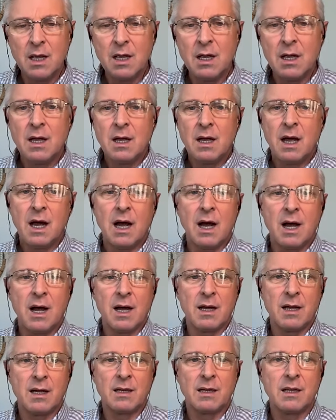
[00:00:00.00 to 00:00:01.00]

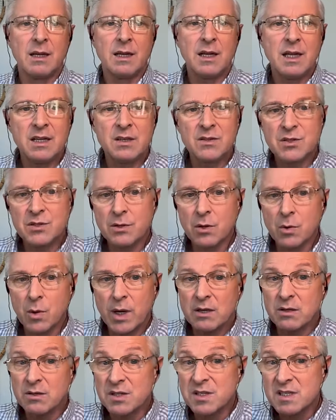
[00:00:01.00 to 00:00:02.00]
into
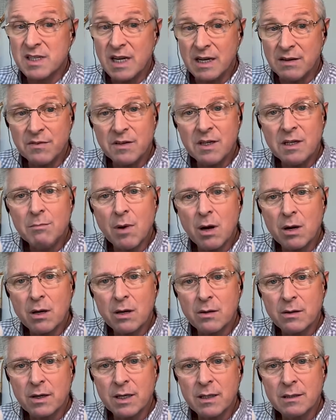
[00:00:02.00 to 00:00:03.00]
greater safety
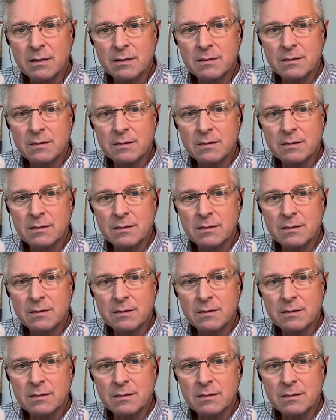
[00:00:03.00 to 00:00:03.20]
monitoring,